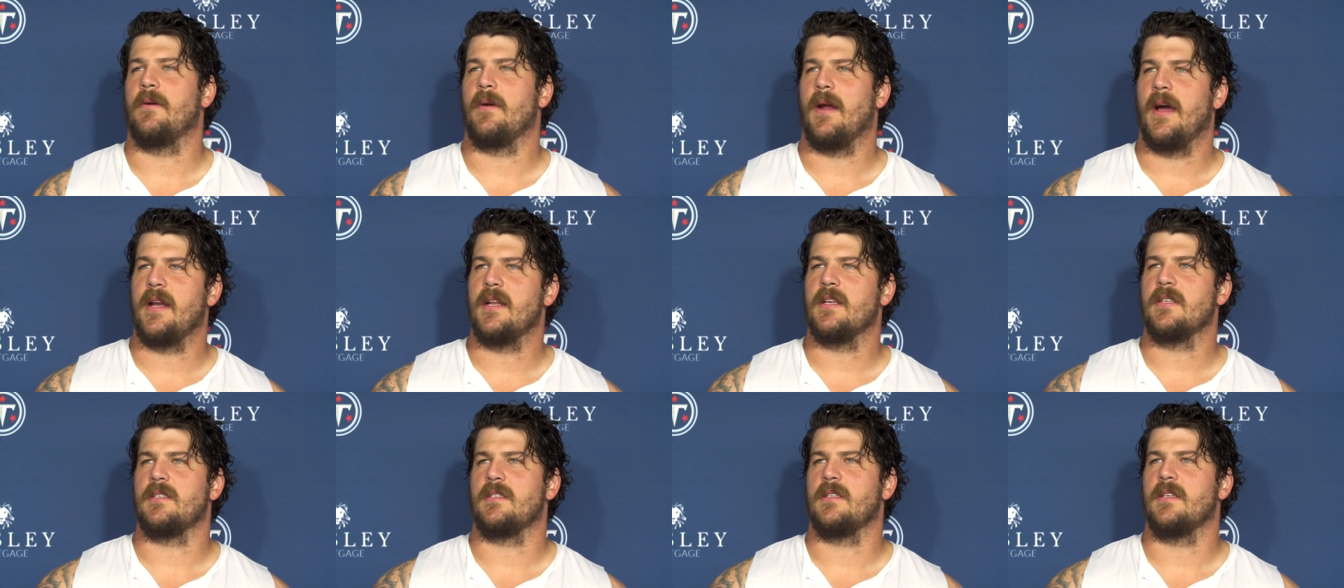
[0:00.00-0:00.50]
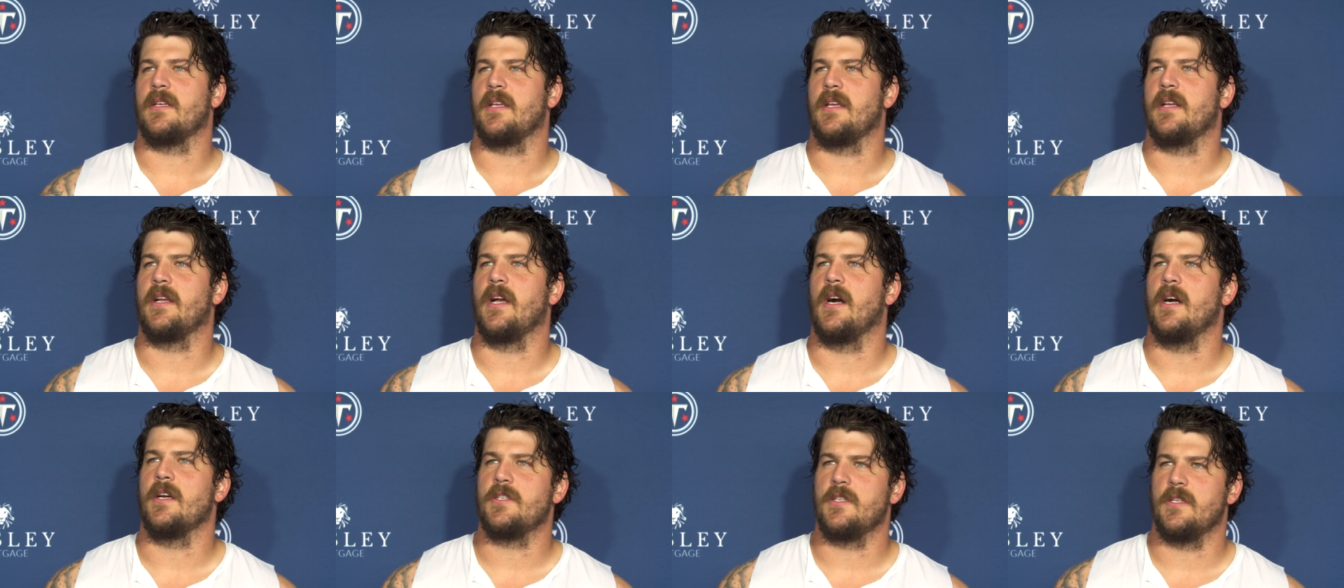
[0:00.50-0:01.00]
right, is the
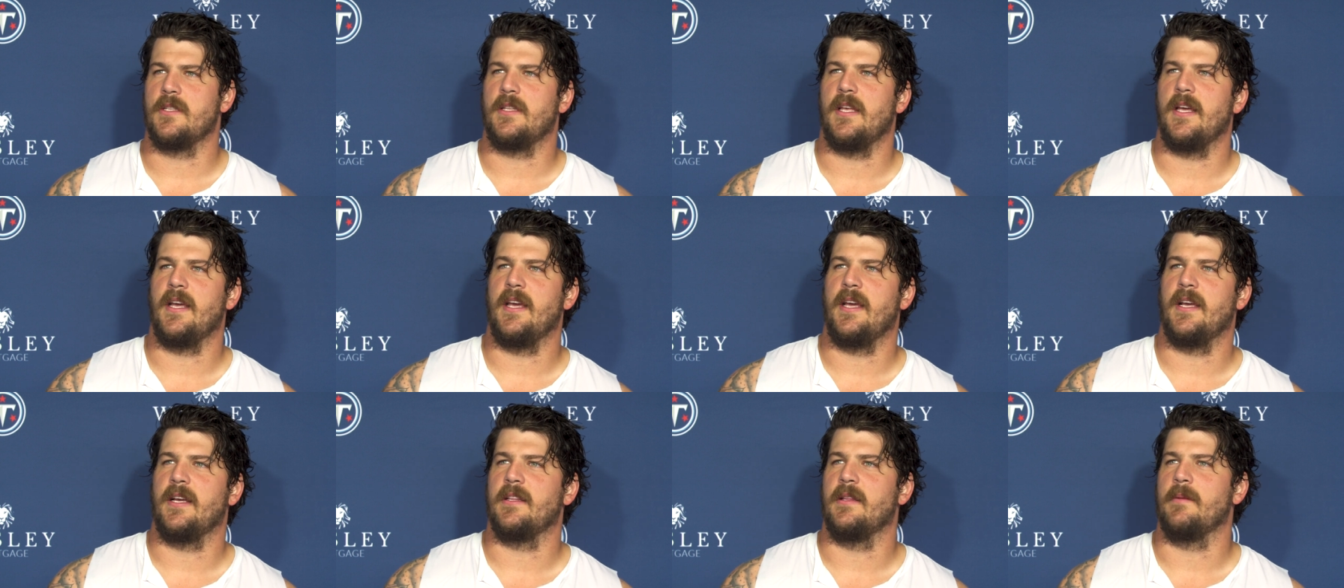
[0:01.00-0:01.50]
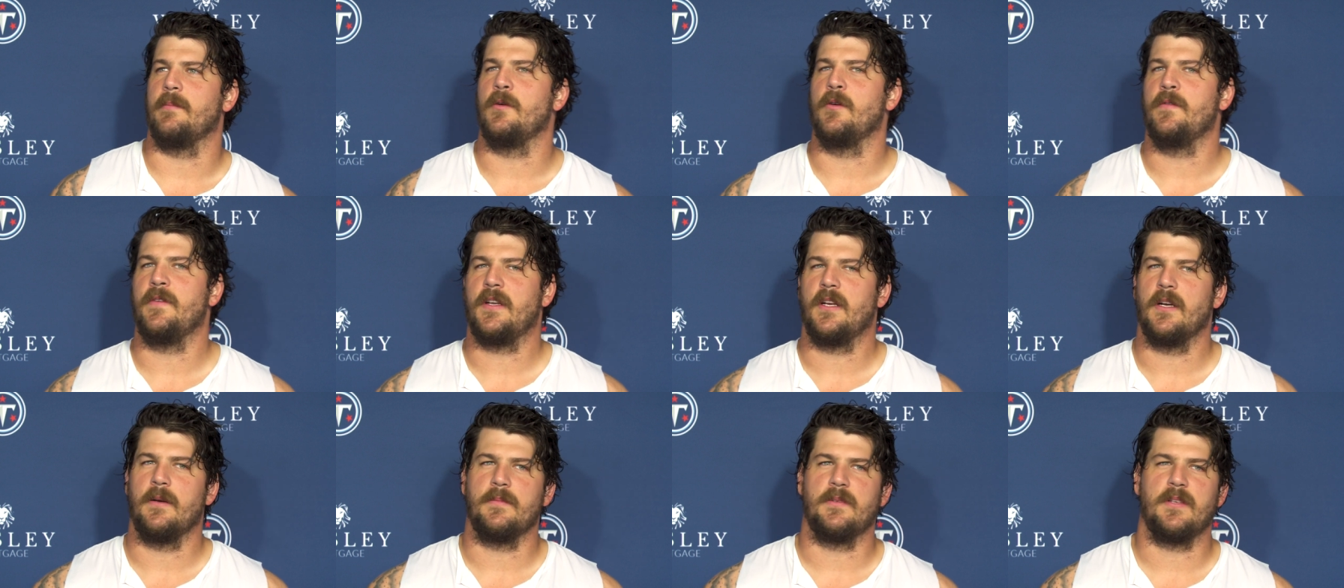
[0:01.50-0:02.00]
concussion thing, and the
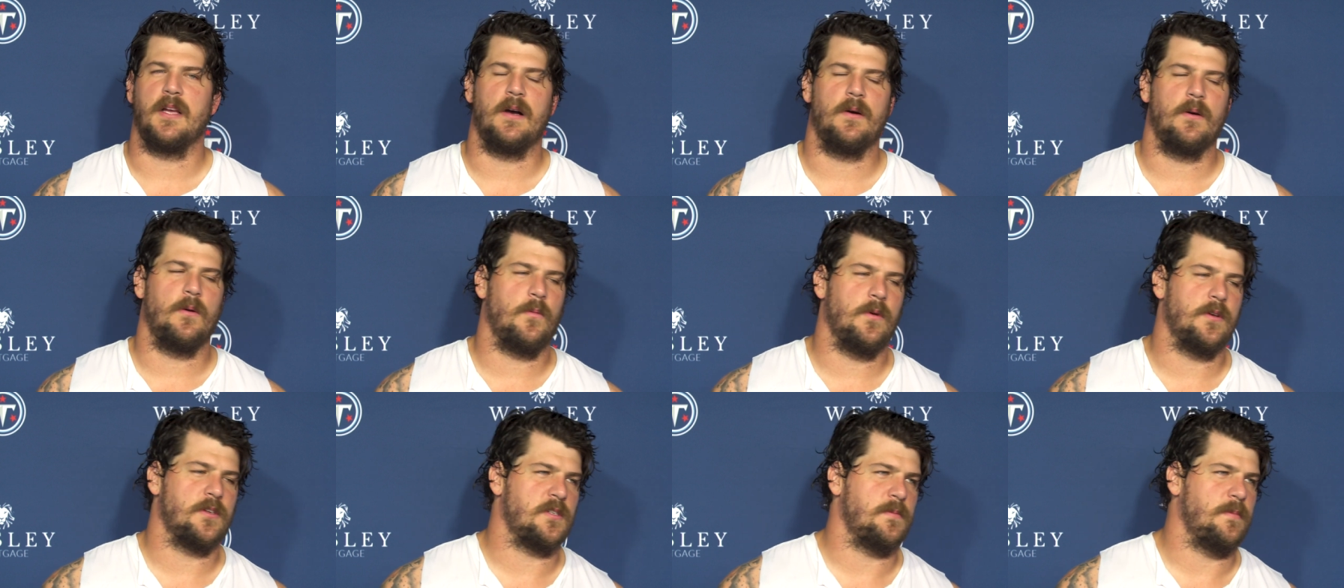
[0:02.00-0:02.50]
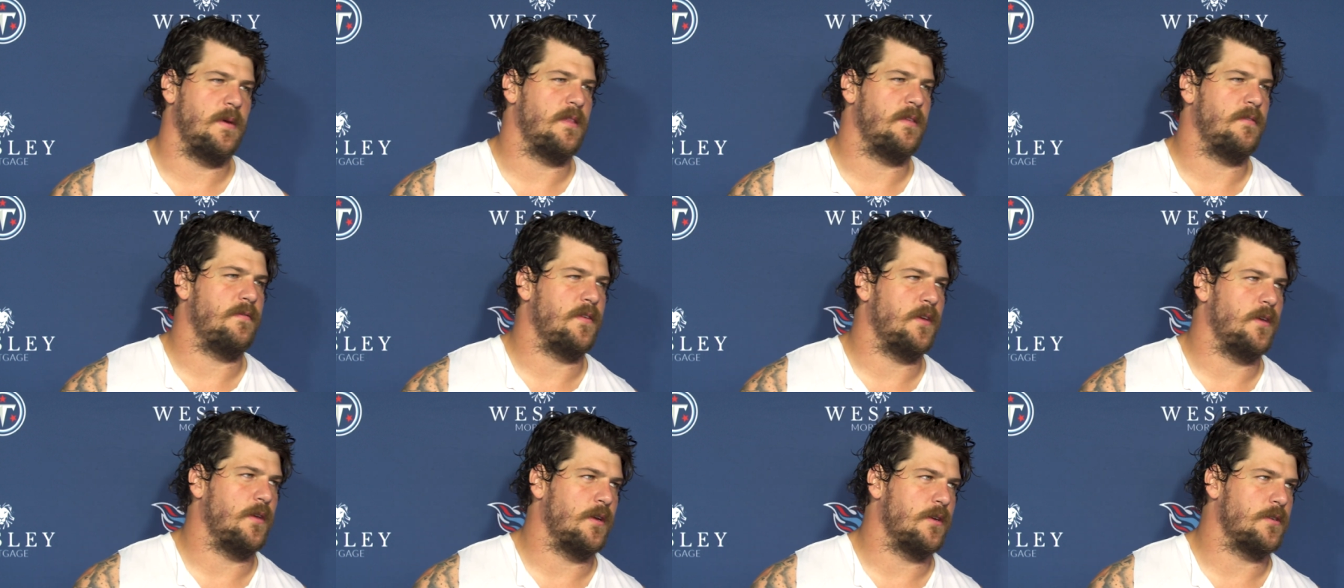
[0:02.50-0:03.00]
movie comes out with Will Smith a
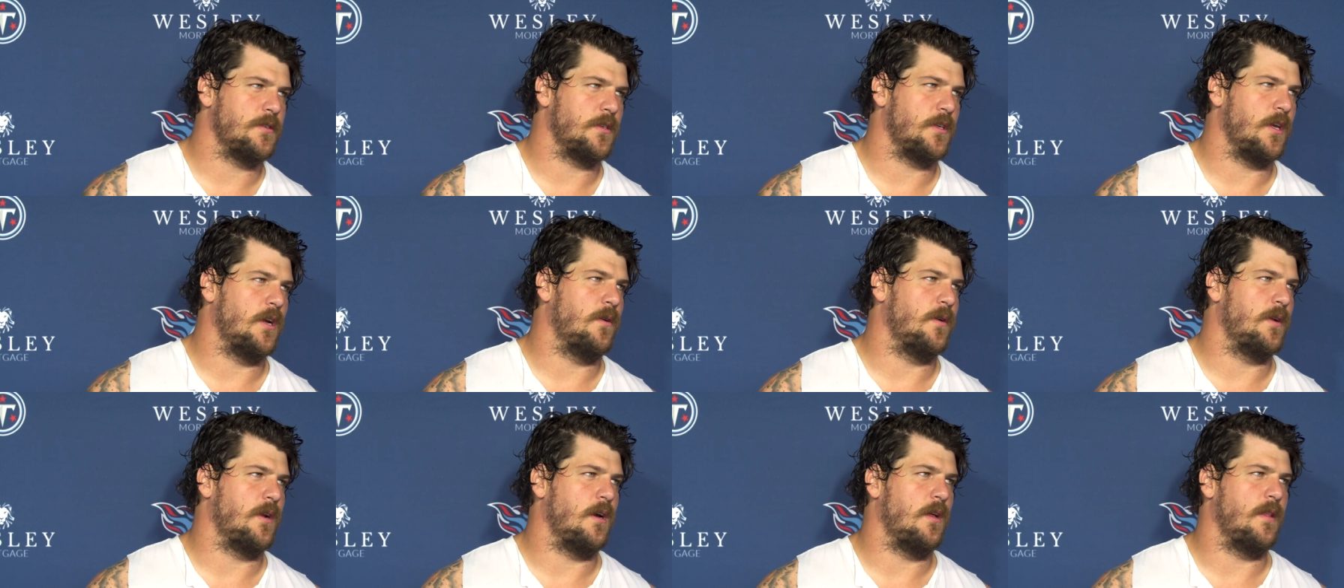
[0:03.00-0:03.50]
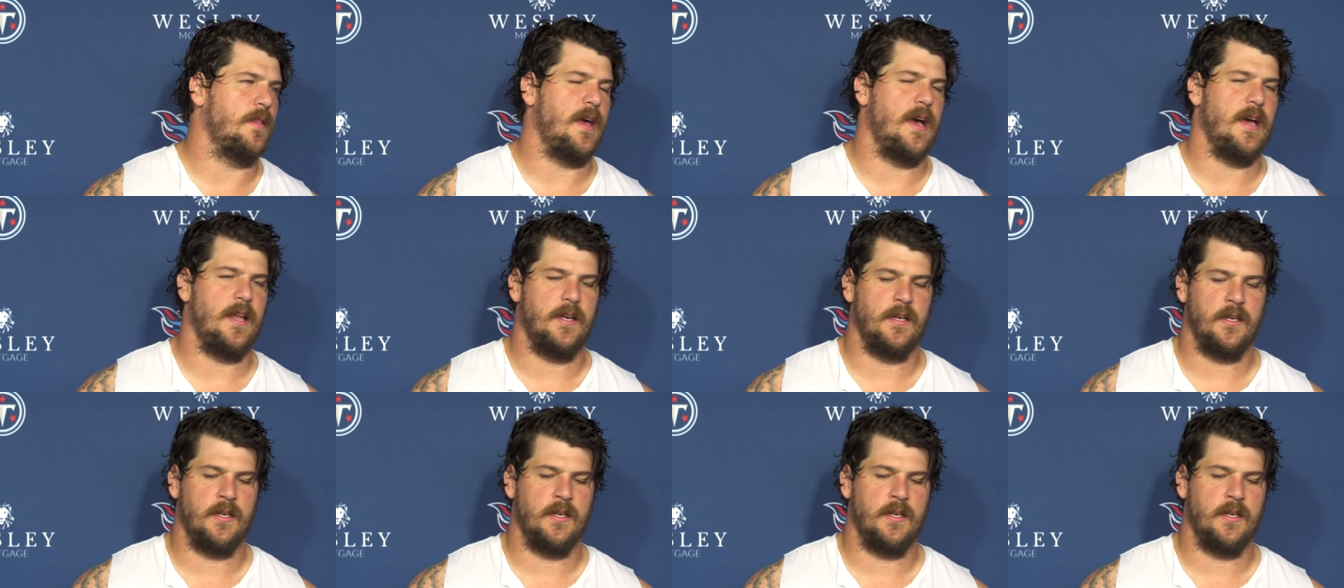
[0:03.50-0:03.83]
few years ago and all that.